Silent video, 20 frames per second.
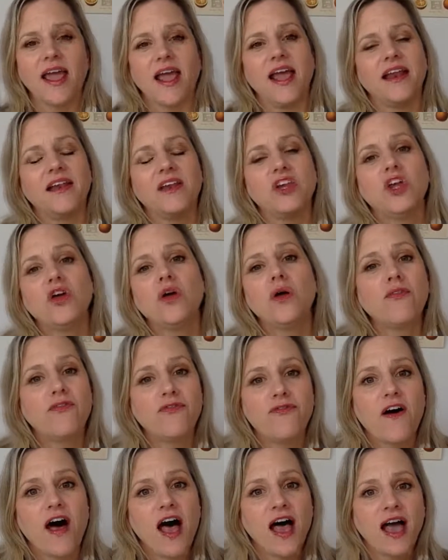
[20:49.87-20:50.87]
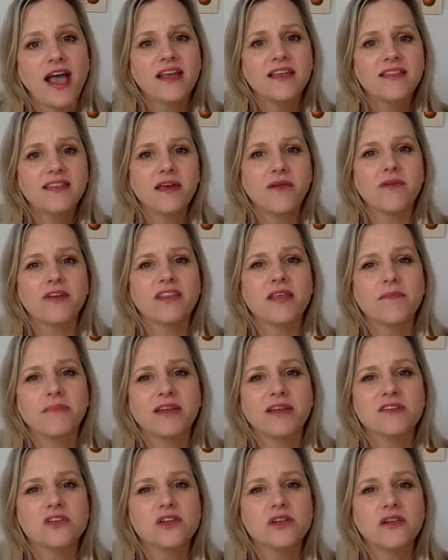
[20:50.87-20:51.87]
And you'll find that with the
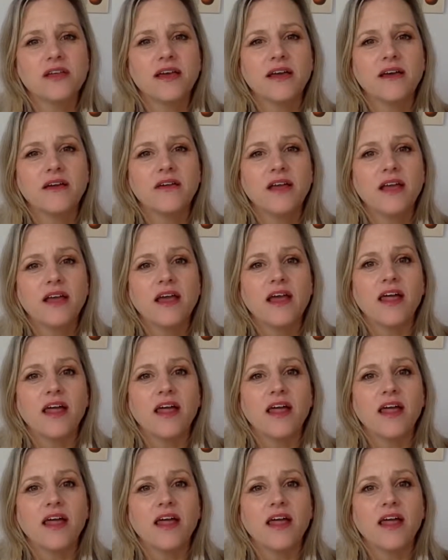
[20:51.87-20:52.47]
mental load,